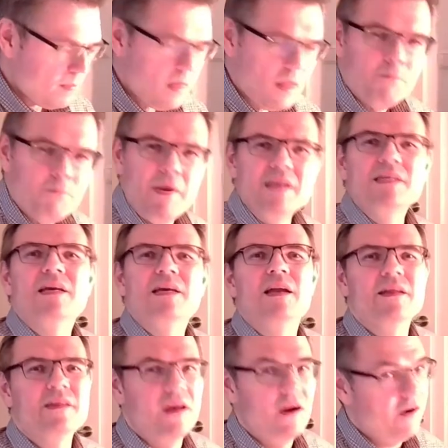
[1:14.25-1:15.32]
Basically,
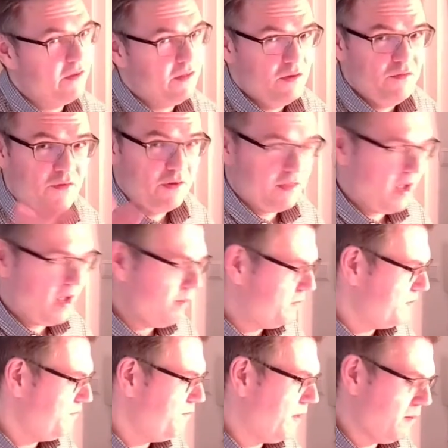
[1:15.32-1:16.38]
there are different types
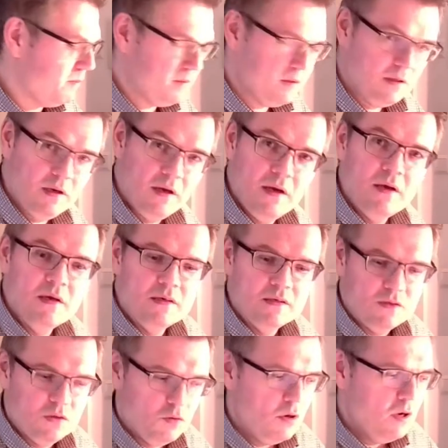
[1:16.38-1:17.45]
of pumps.
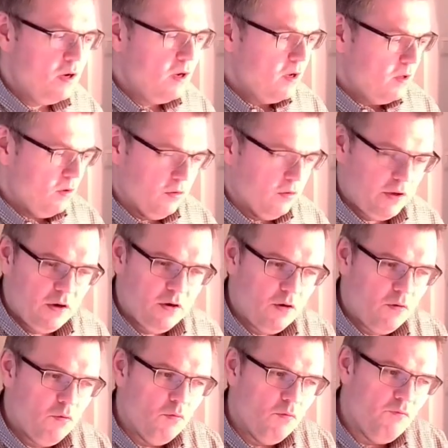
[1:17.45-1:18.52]
So there are
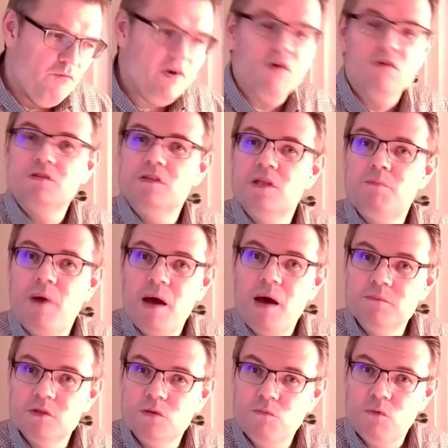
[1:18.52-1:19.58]
velocity pumps
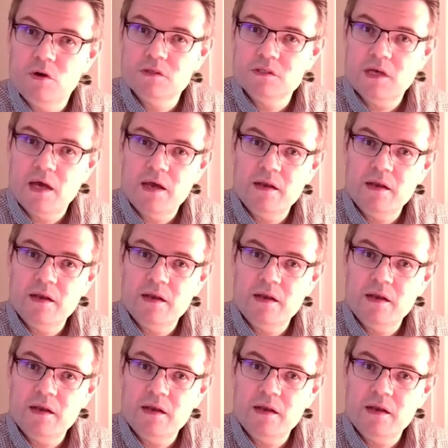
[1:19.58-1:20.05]
on one side,